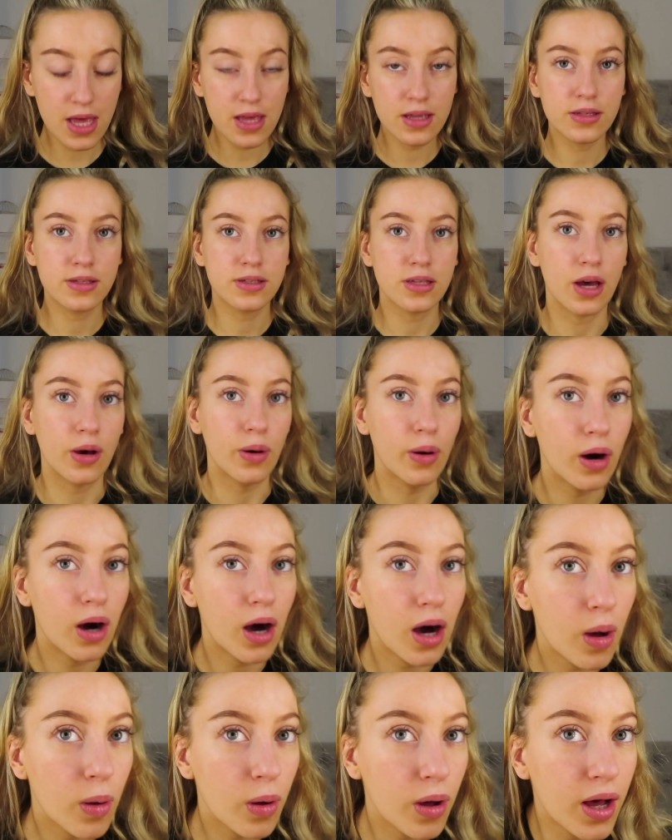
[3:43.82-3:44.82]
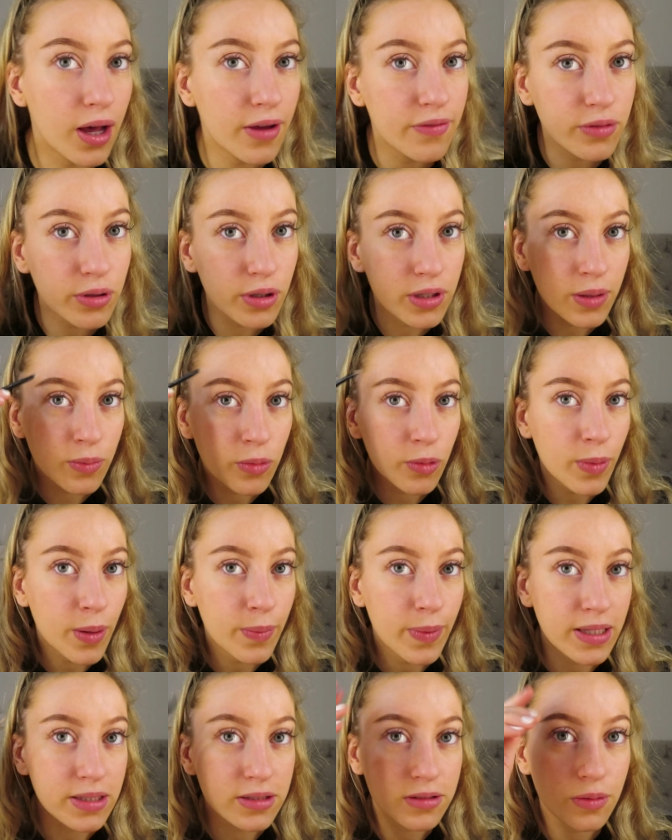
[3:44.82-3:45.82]
So I've gone in with my
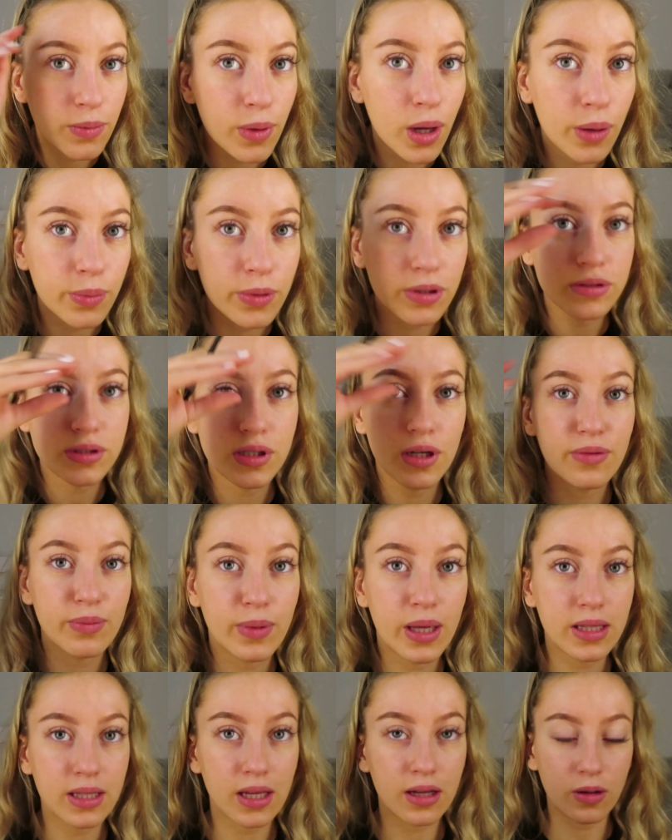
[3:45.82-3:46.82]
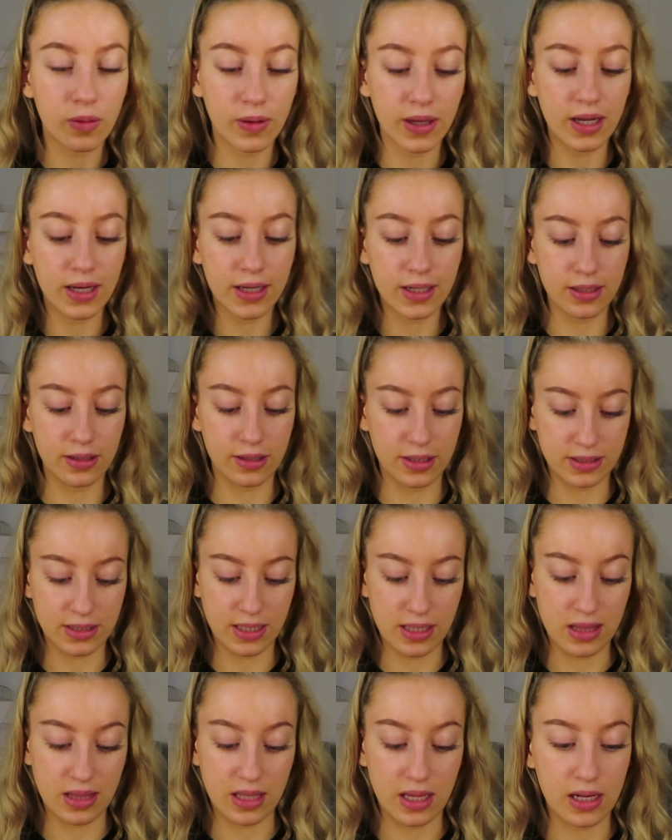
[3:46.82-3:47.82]
pencil, my eyebrow gel, made that quite like nice
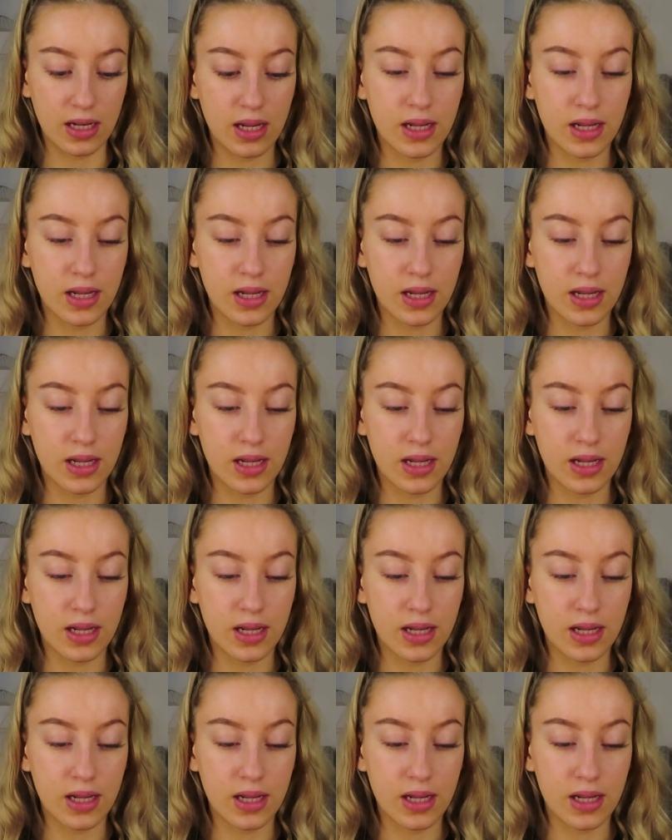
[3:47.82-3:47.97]
and thin,